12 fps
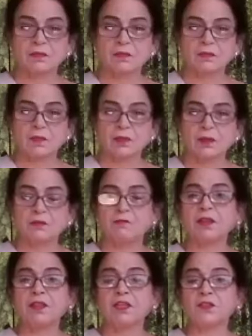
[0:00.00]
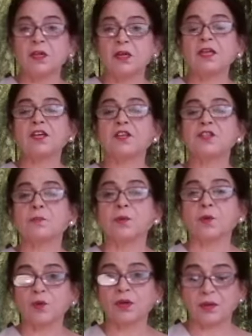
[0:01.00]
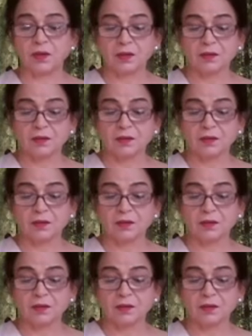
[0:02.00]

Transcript: And when this link is broken,